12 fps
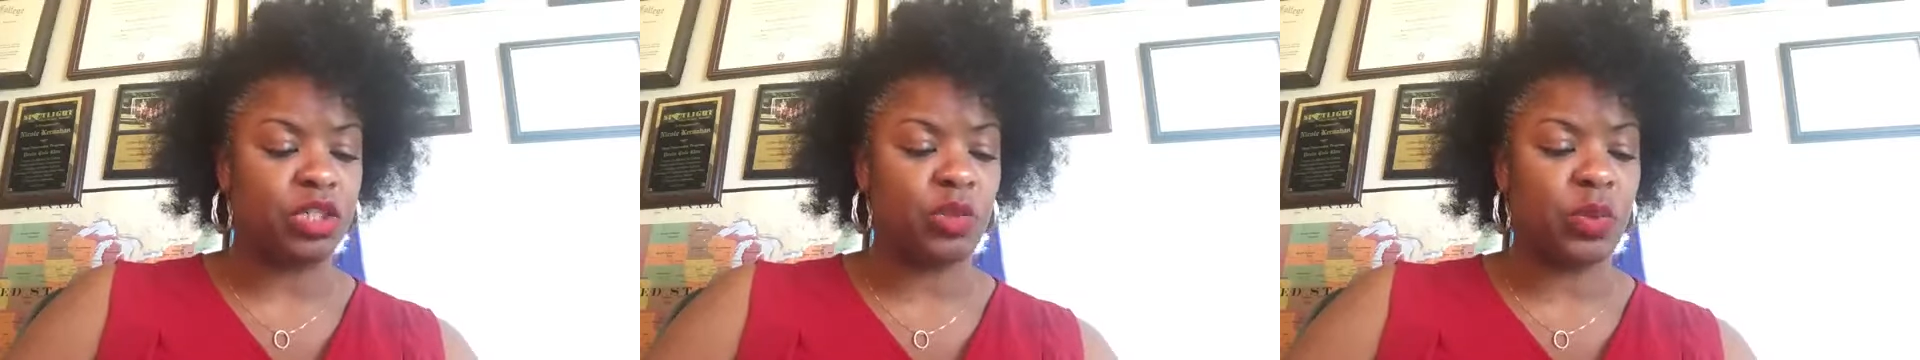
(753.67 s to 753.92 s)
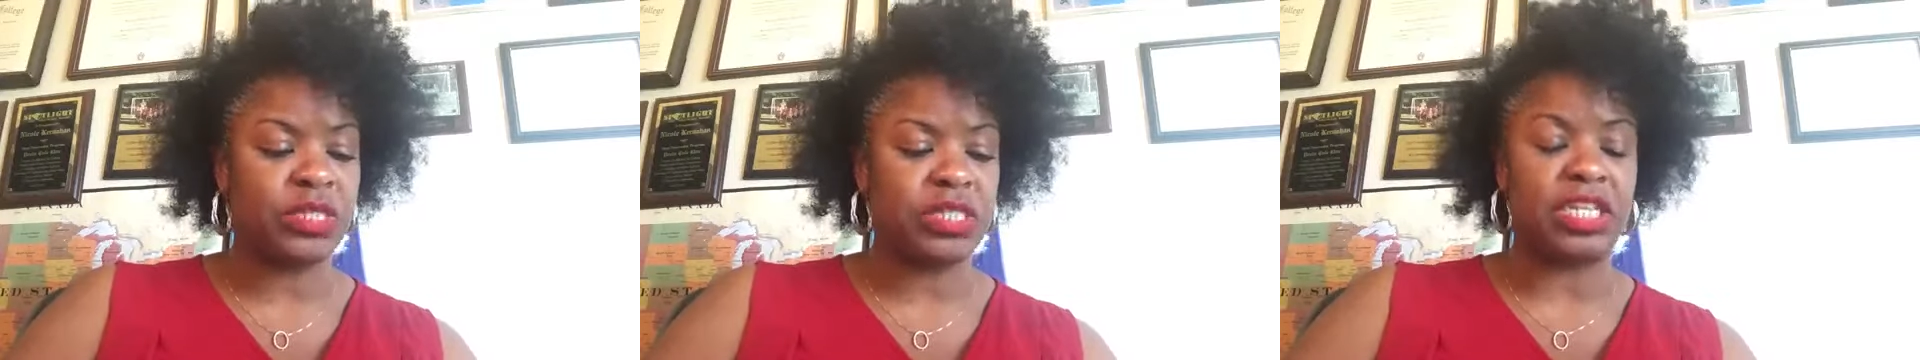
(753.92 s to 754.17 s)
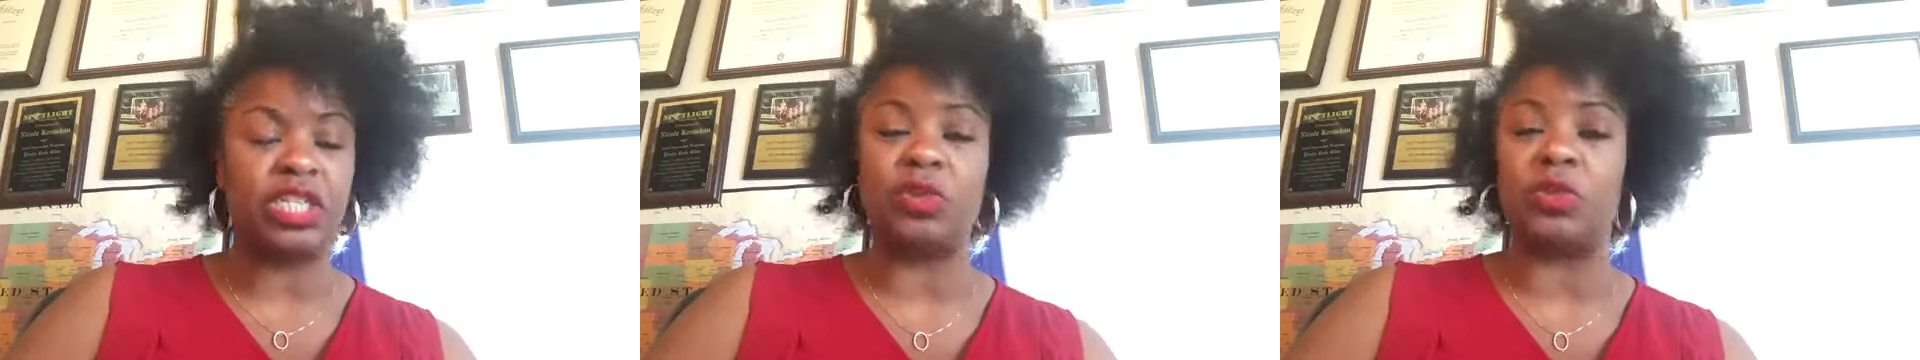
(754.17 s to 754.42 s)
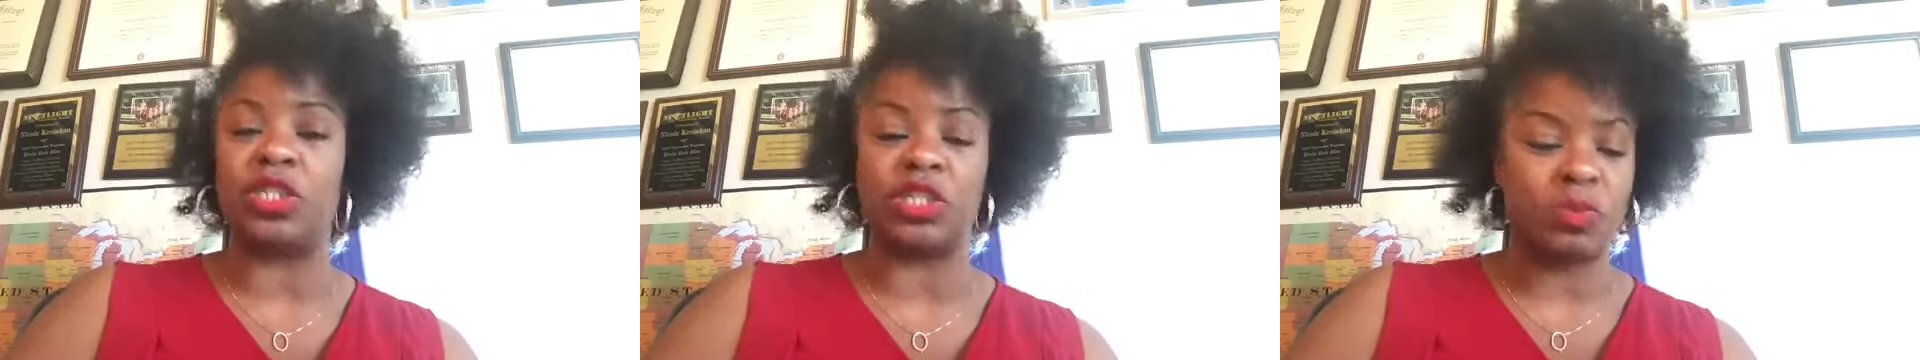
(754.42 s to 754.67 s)
twisted
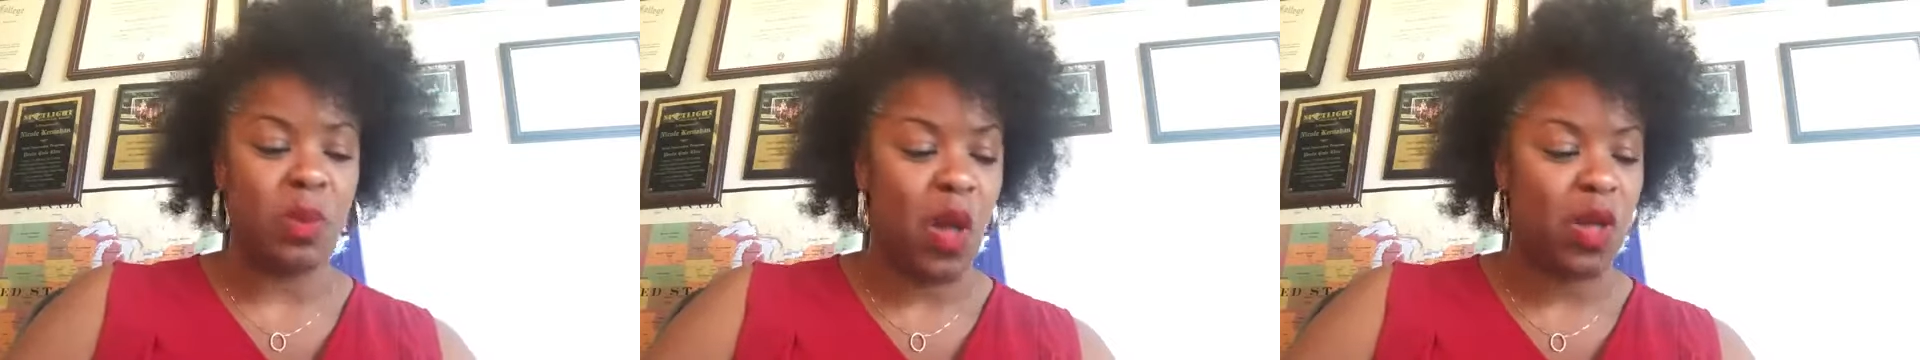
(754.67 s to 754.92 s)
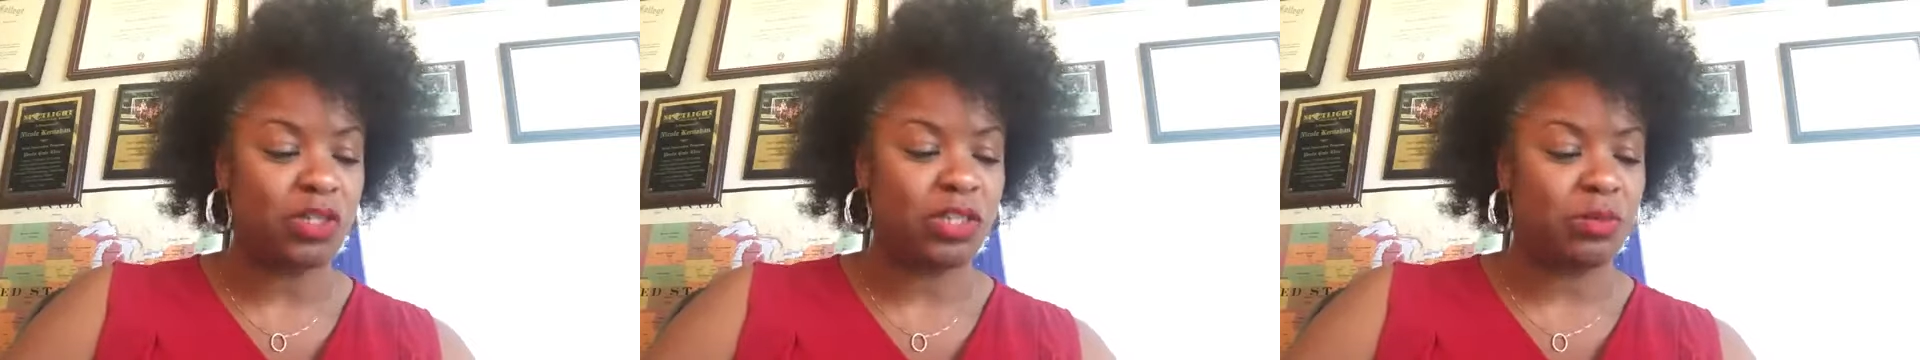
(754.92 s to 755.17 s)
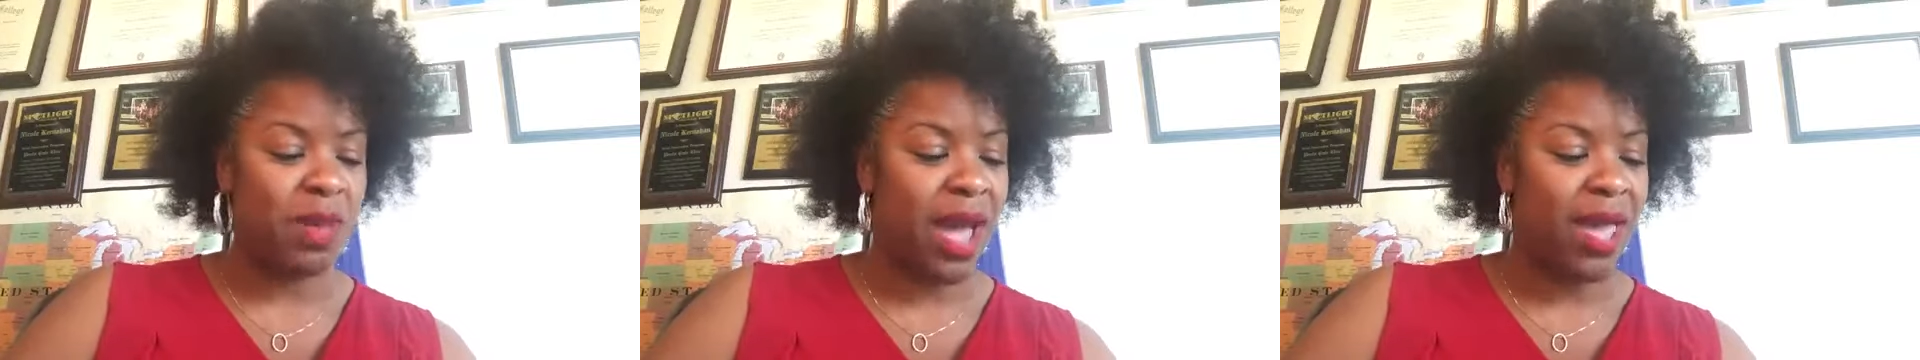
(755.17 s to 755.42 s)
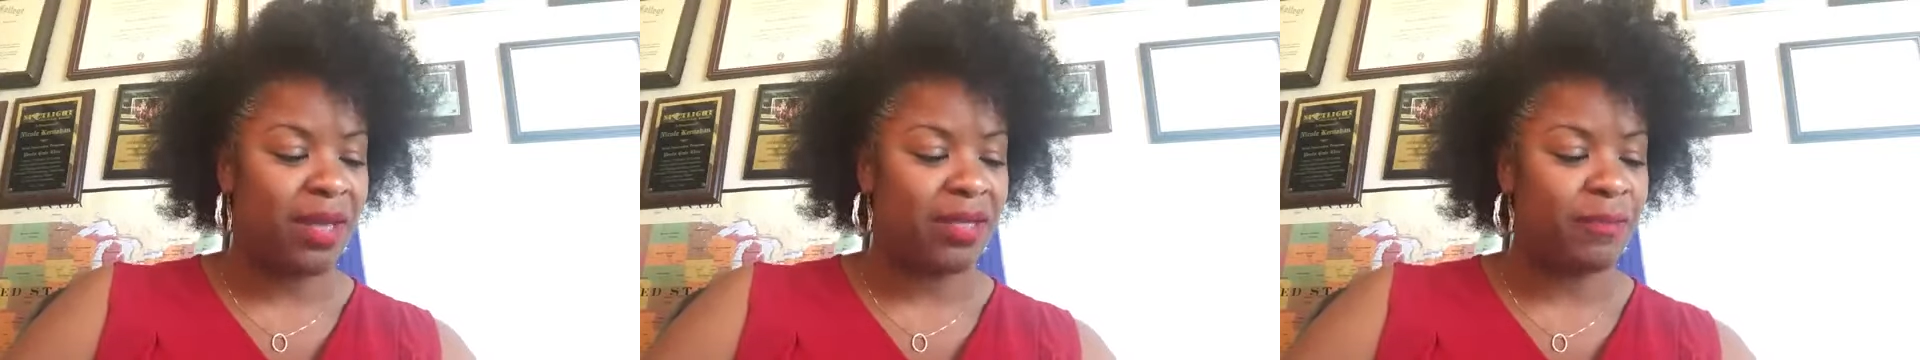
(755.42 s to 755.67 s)
into a small
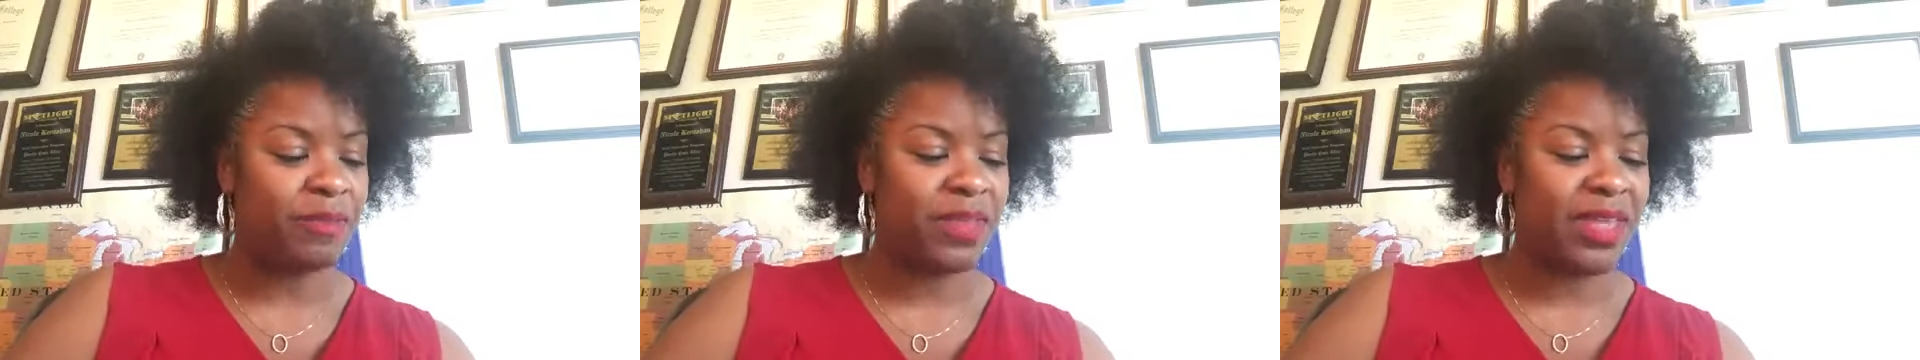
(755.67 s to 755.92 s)
smile.